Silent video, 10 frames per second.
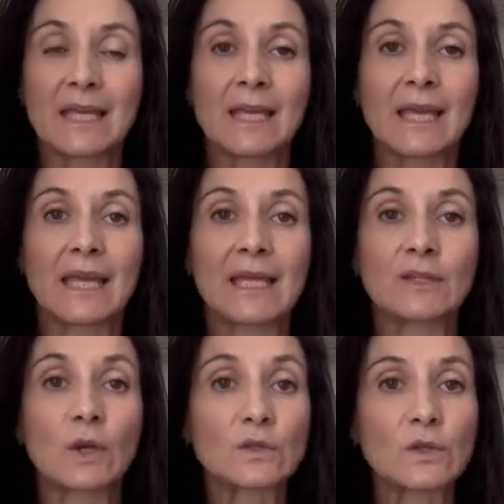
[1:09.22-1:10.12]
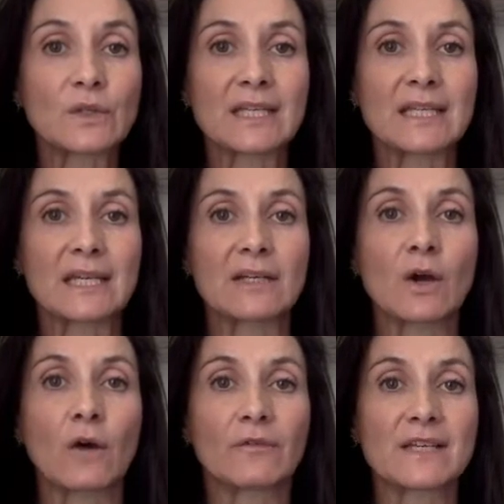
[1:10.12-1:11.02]
Dr.
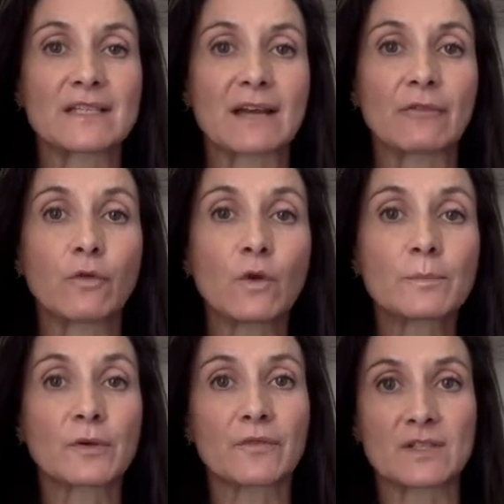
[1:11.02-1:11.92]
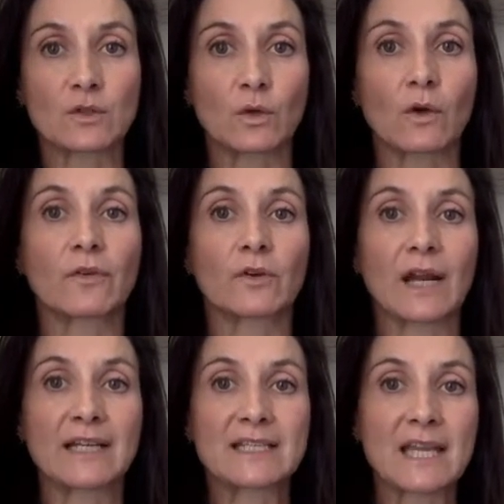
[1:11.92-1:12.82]
Ingenhoff is a full professor of
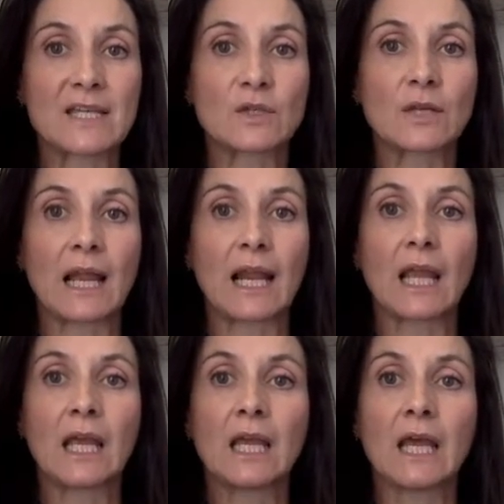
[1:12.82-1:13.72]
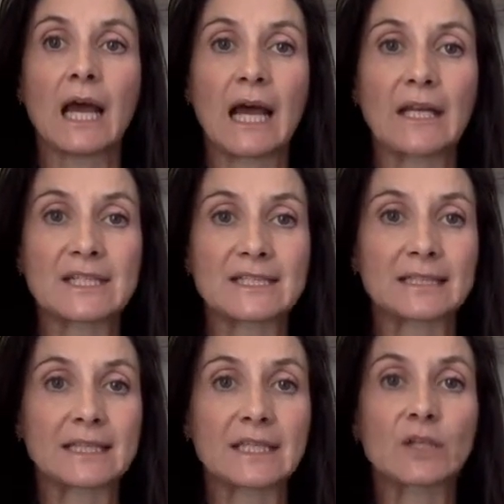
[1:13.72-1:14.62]
organizational and
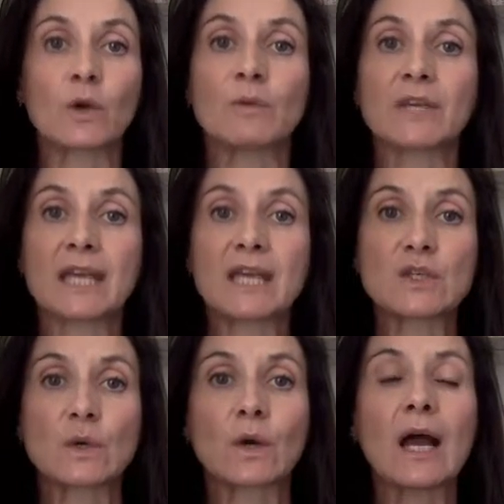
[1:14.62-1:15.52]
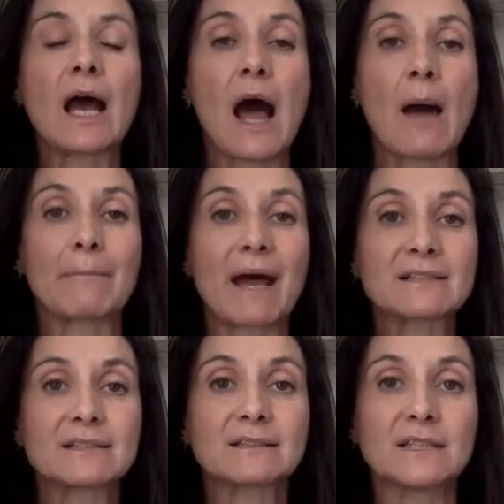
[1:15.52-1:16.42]
strategic communication and
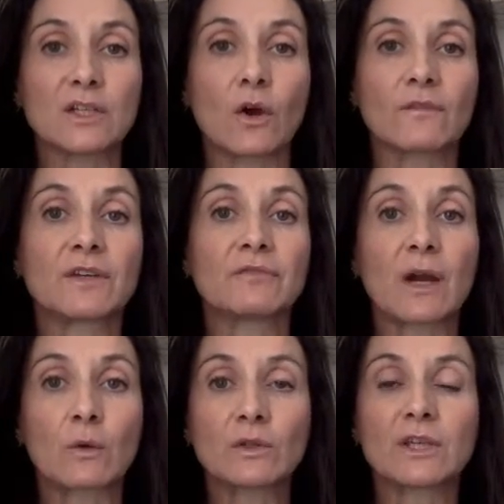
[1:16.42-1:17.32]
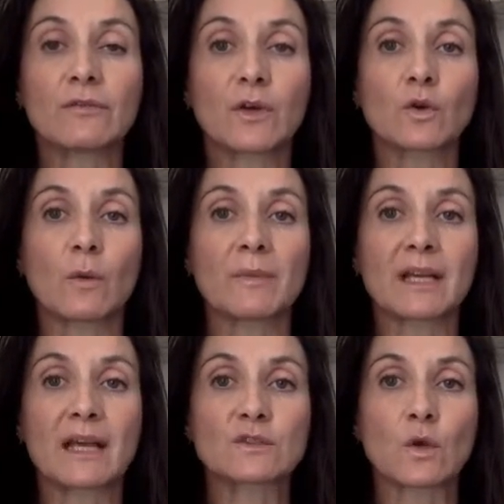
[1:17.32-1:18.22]
vice dean of the Faculty of
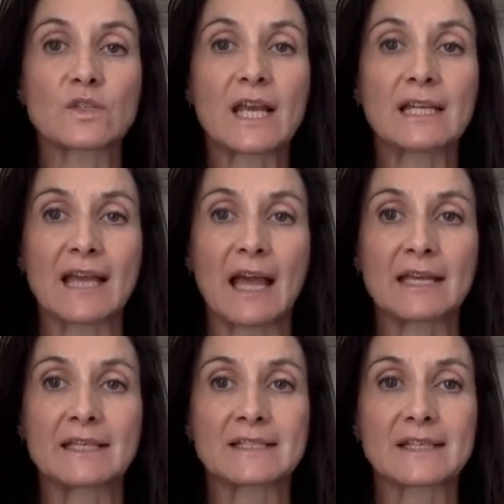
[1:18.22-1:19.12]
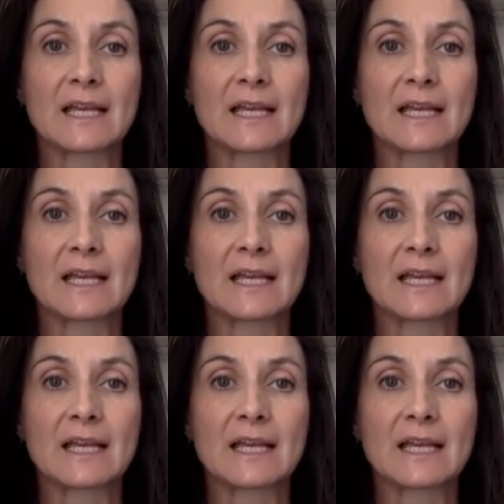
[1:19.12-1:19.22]
Economic and Social Science.